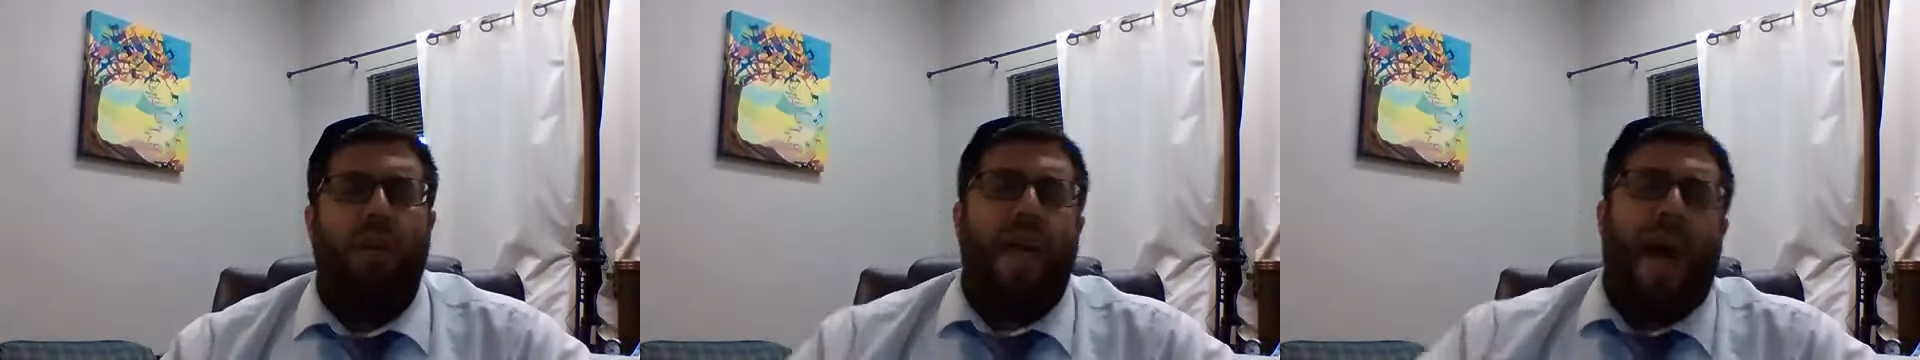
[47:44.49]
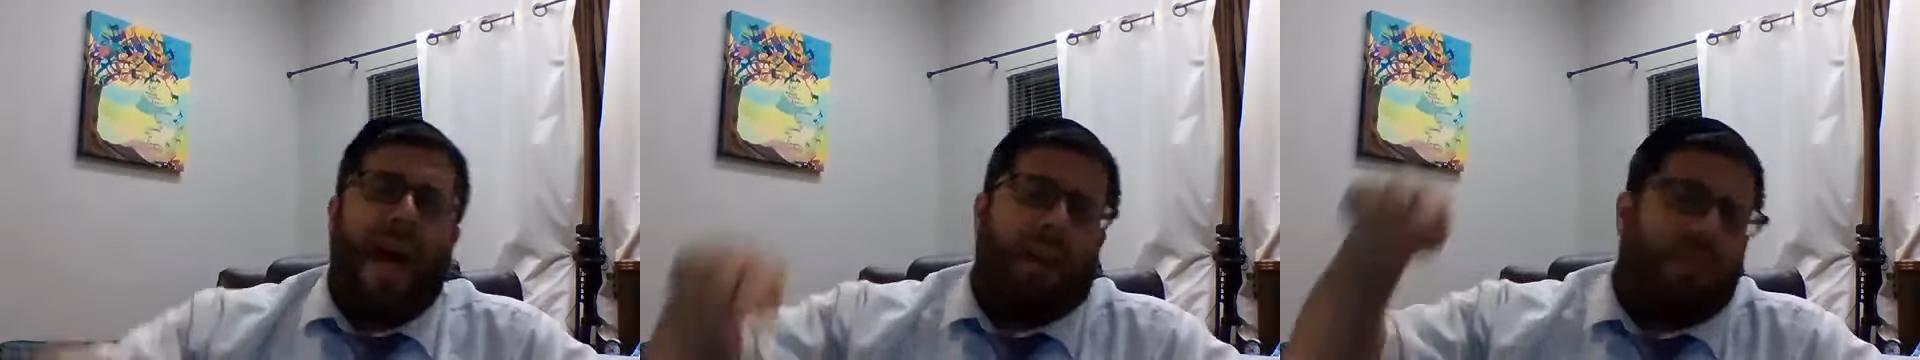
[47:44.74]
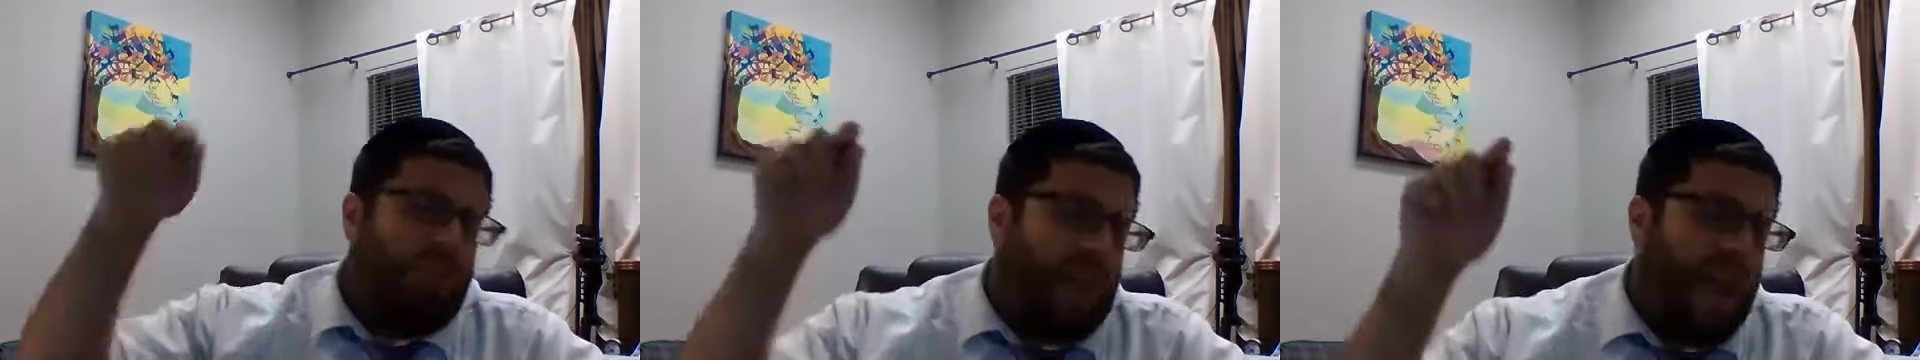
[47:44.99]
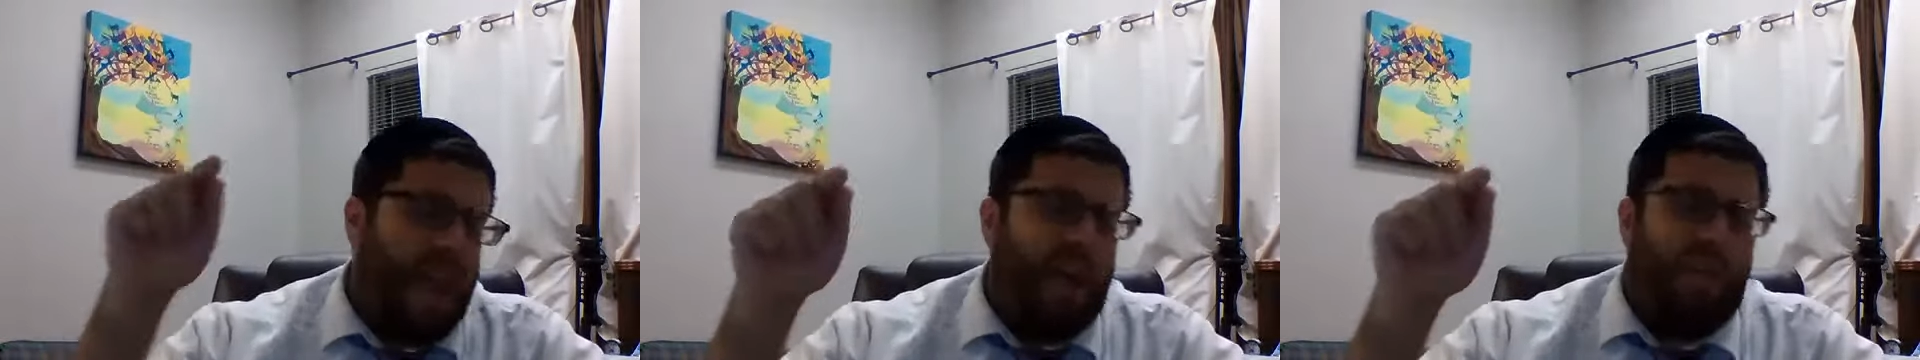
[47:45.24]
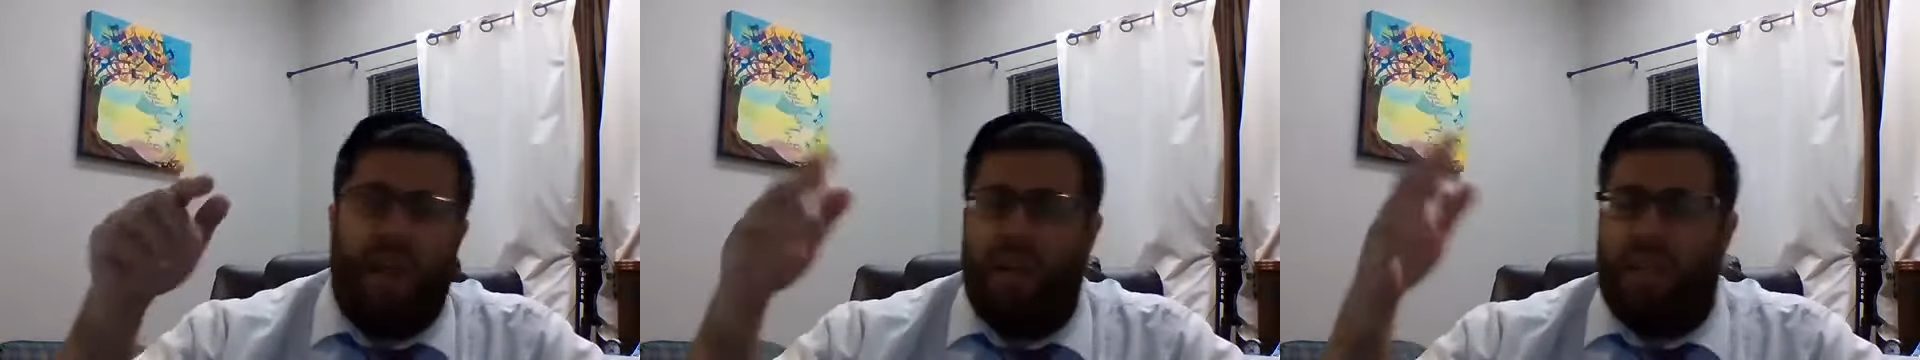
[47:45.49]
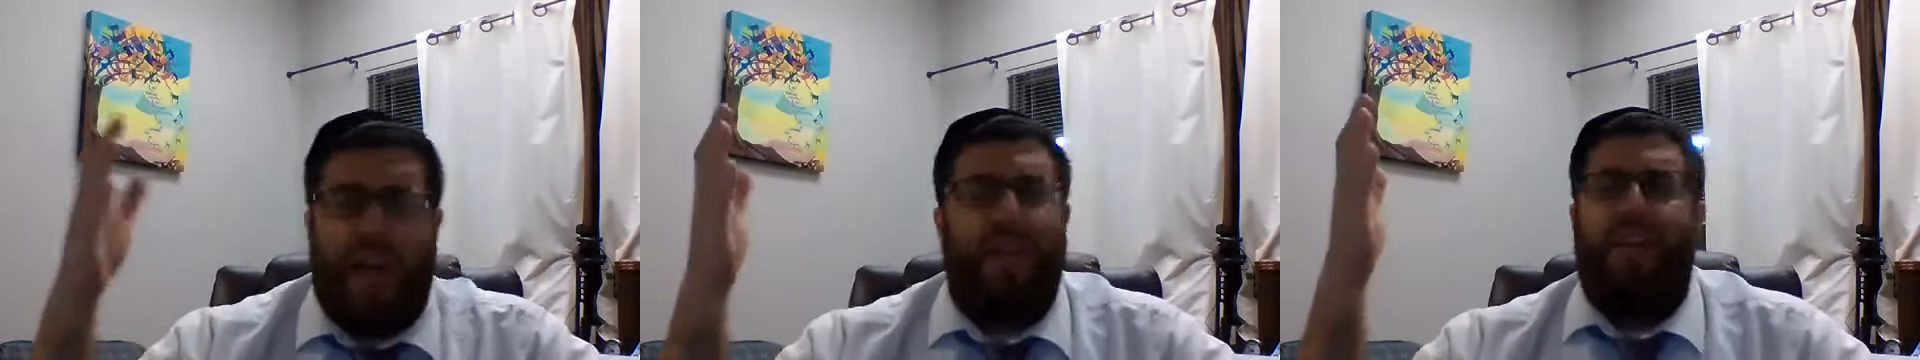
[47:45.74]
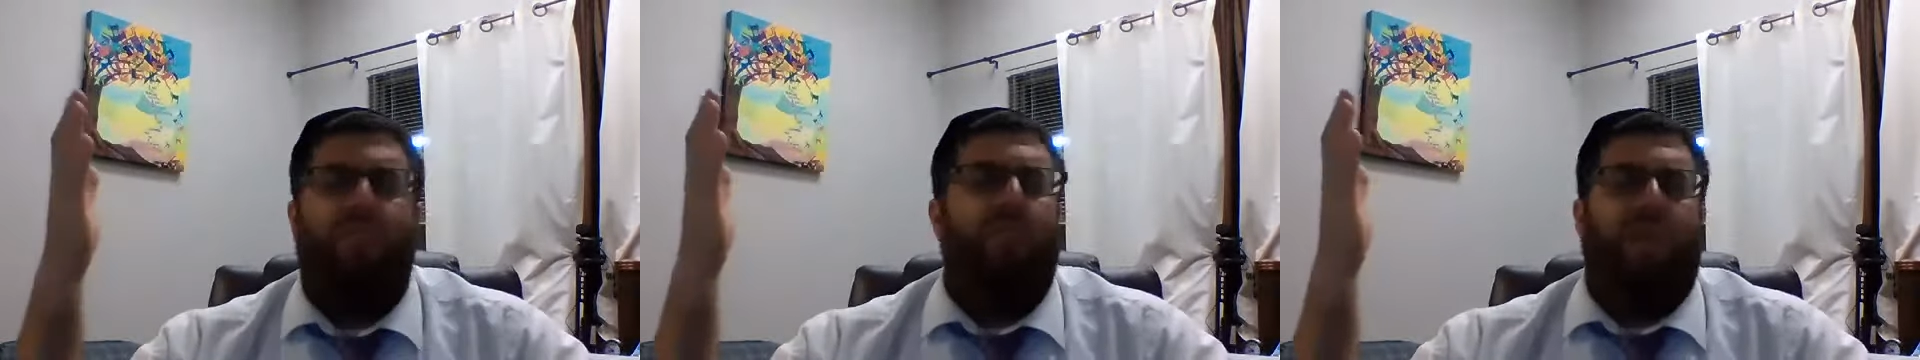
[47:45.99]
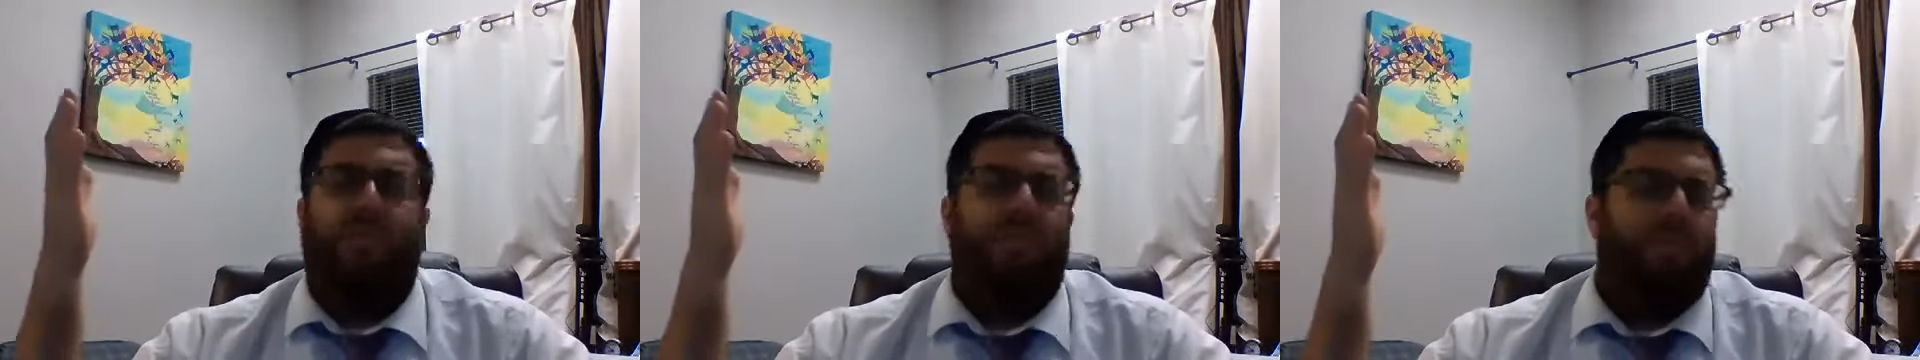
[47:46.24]
Yes, you can't have meat. I love
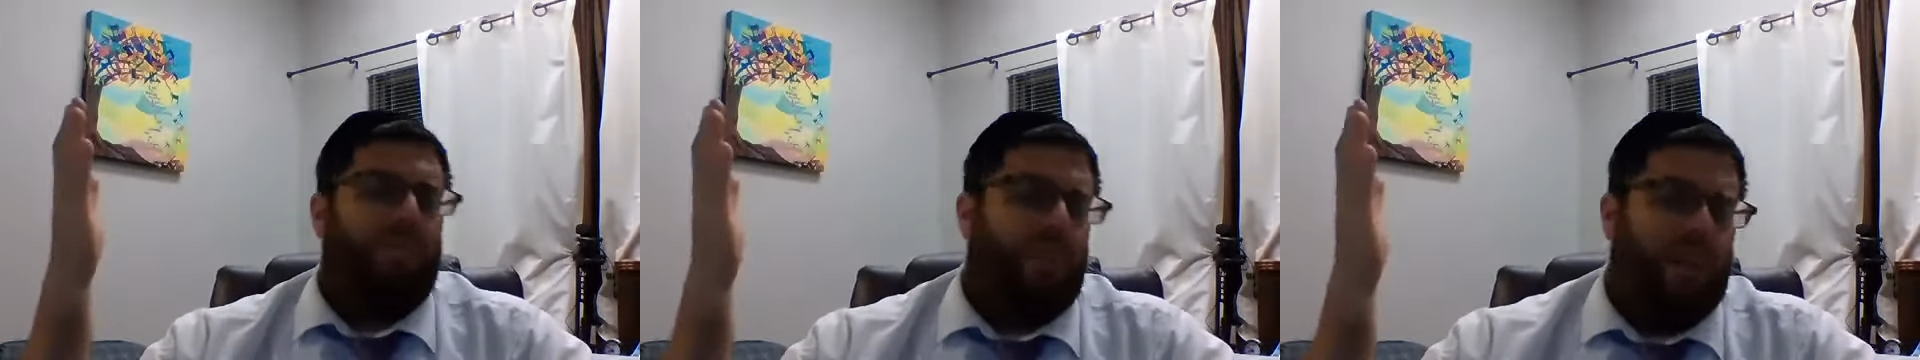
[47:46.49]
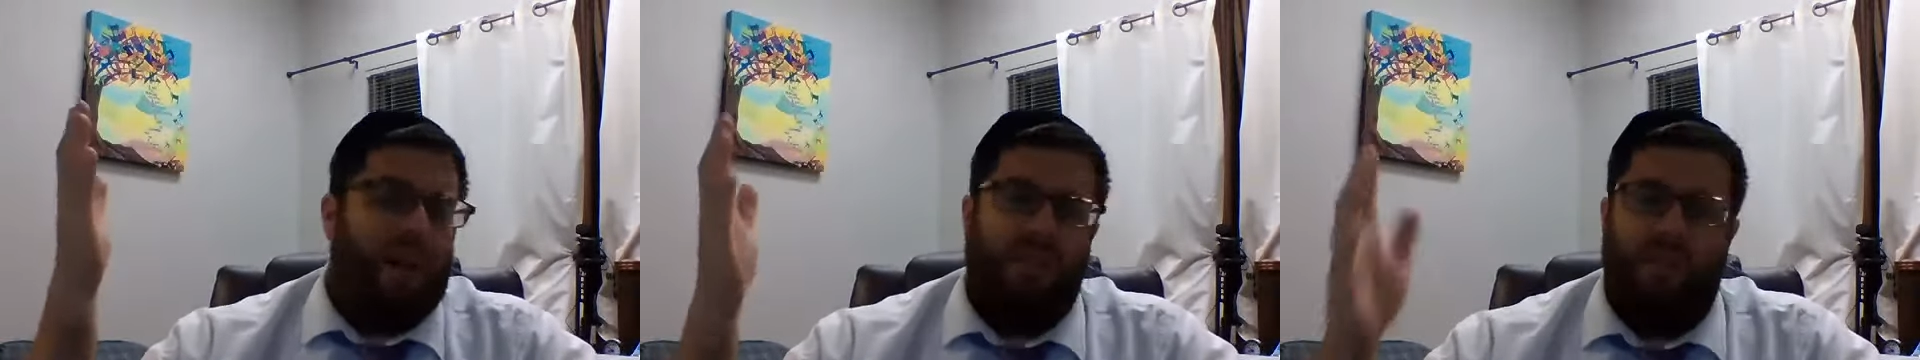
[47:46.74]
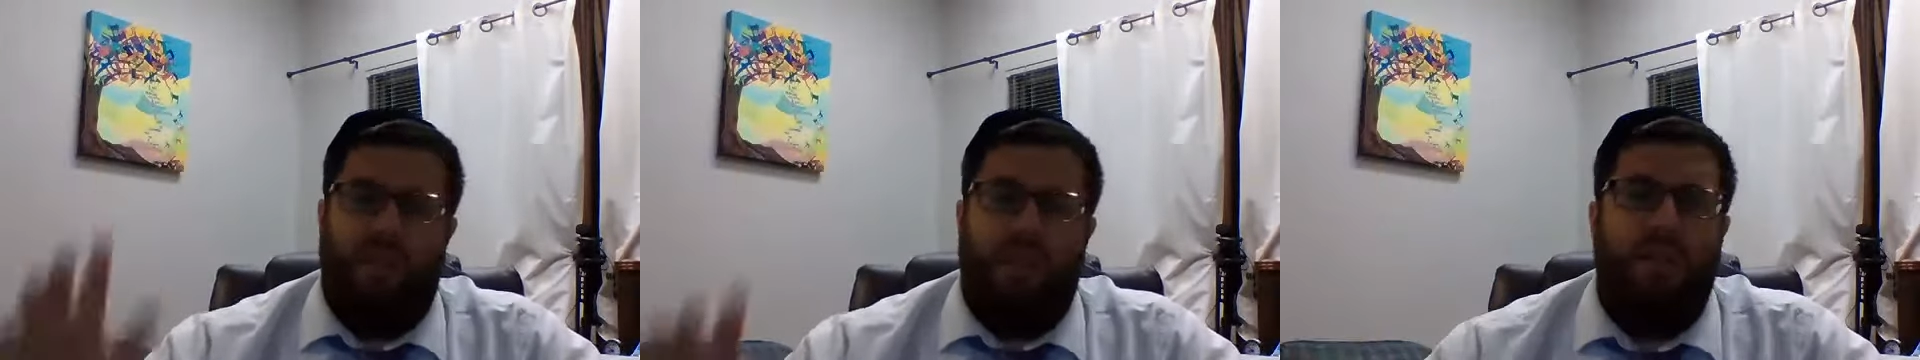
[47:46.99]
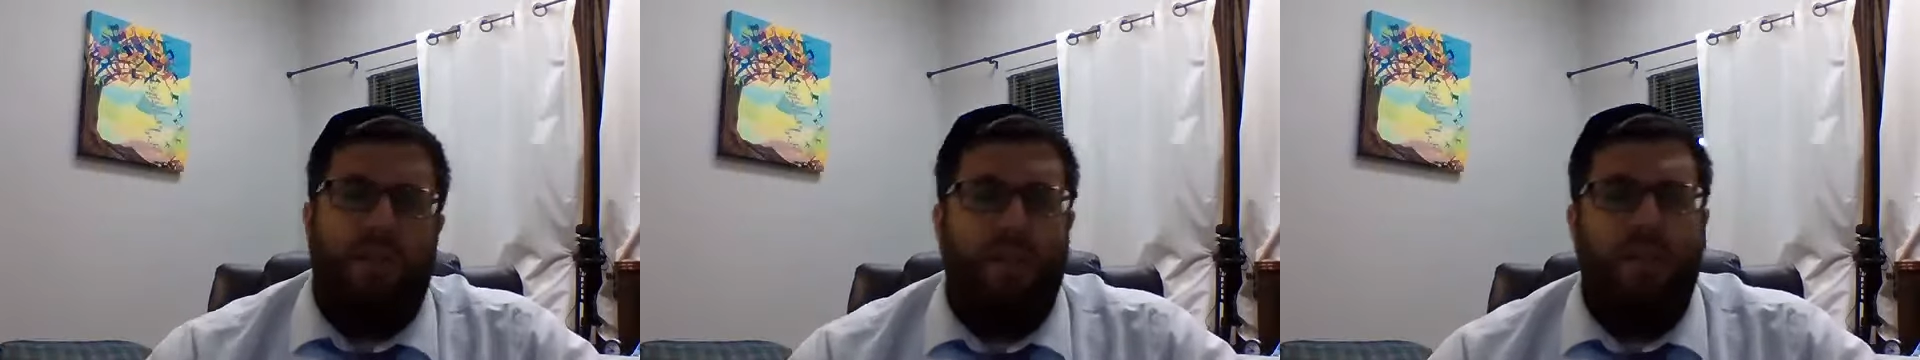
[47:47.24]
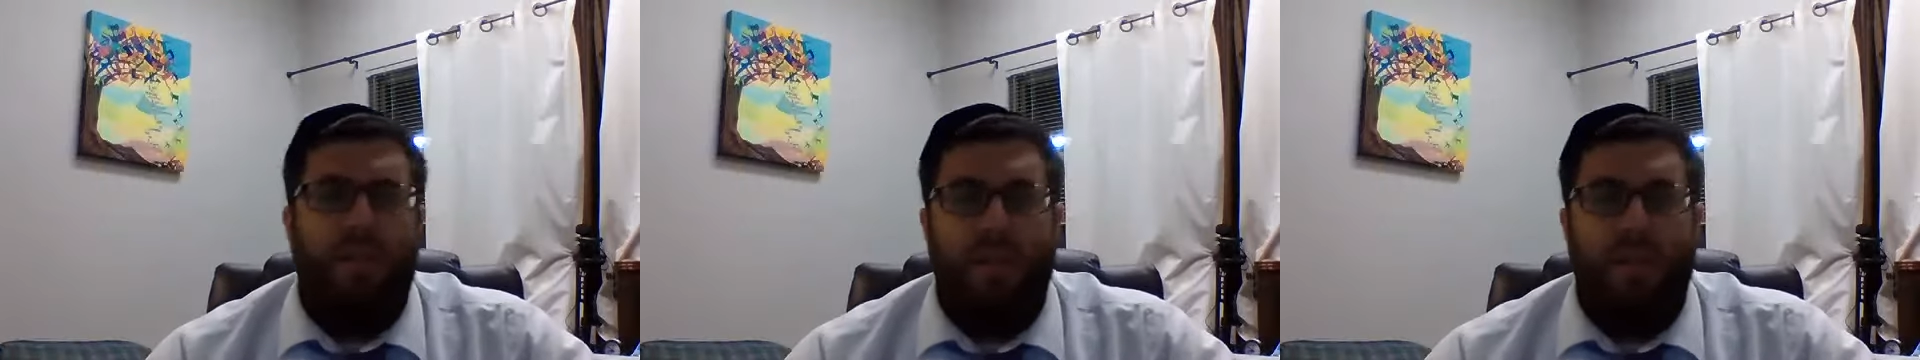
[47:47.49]
meat. You guys know that.